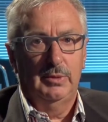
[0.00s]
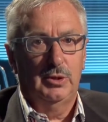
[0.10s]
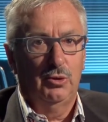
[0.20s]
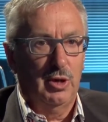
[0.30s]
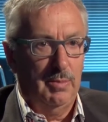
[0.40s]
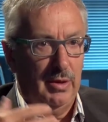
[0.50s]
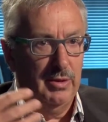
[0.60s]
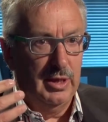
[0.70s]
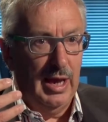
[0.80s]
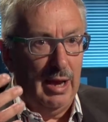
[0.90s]
talk about
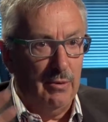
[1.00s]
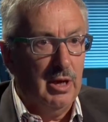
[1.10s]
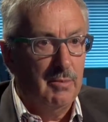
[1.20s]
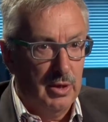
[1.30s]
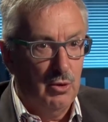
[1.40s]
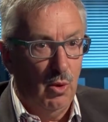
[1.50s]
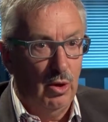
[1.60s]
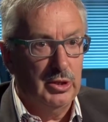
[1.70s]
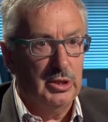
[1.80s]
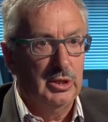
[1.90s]
the outcome that you
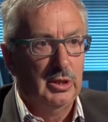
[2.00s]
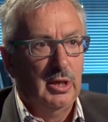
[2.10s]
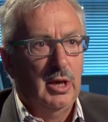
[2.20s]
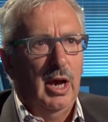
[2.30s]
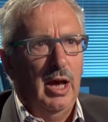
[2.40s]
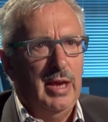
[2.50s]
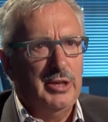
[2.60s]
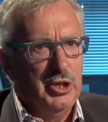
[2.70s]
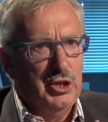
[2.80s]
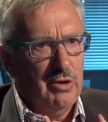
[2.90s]
want, and then
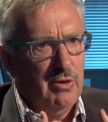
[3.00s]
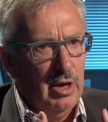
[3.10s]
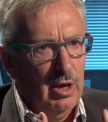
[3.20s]
to generate